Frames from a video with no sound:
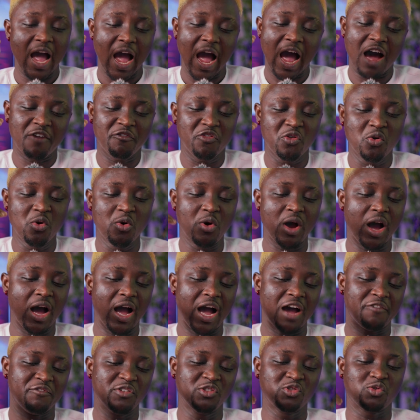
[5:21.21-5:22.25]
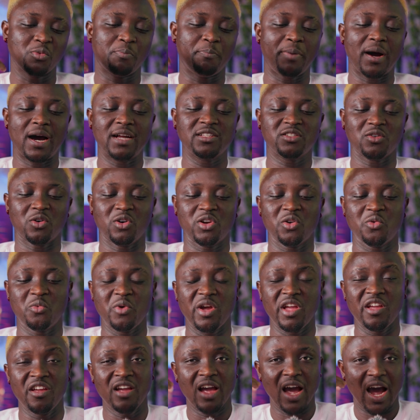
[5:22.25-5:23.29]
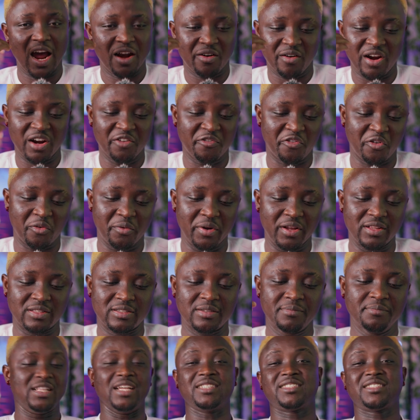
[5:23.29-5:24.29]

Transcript: have you having to pant all the way around for it.